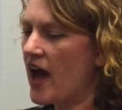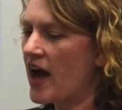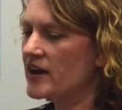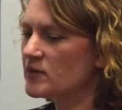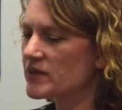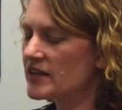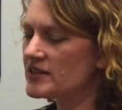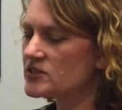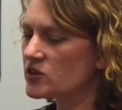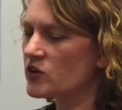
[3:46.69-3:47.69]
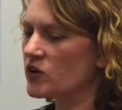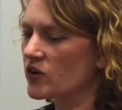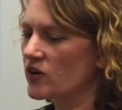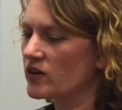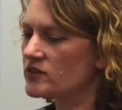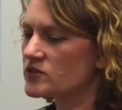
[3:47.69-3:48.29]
Adam is a girl,